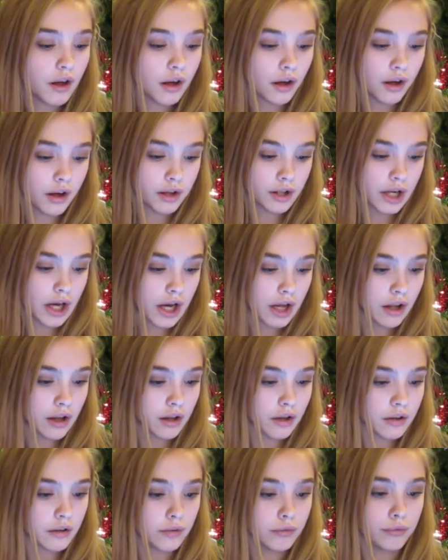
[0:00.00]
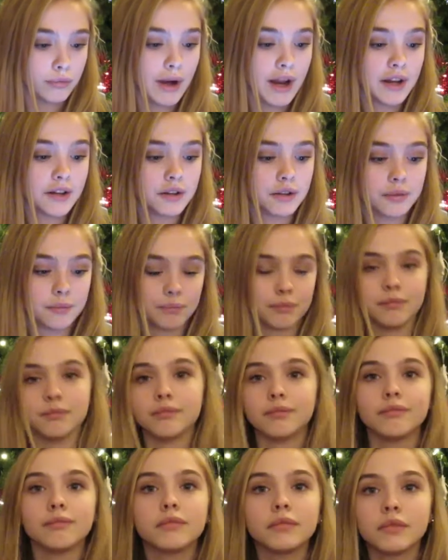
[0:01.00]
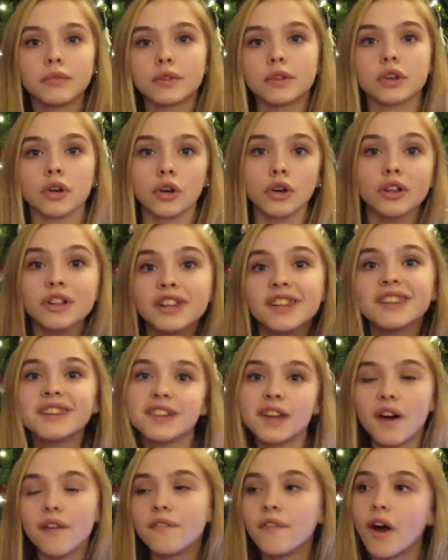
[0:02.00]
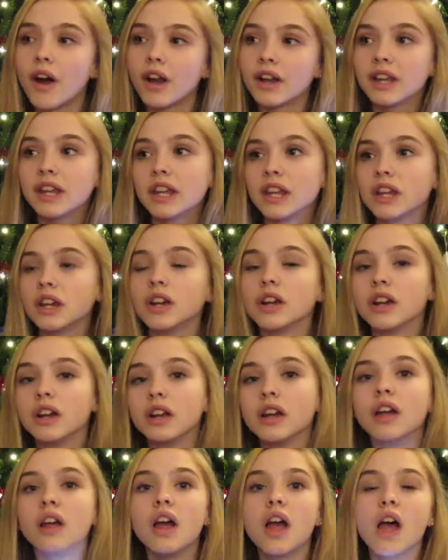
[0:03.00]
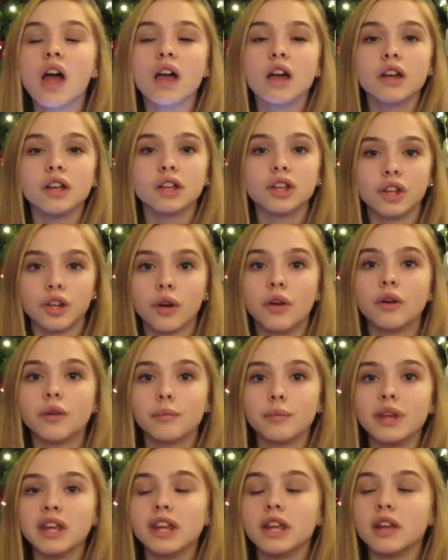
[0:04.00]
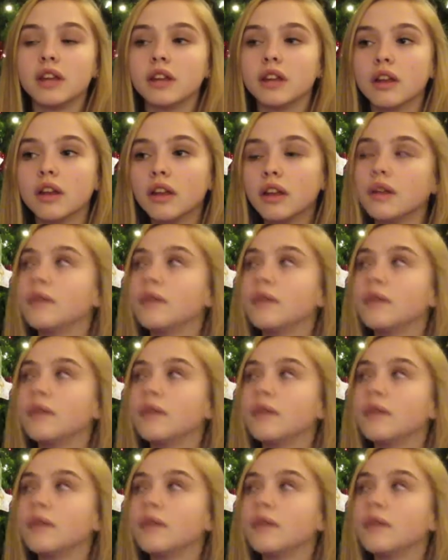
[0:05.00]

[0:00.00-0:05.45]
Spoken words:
I got random girly stuff on here. You know what I mean?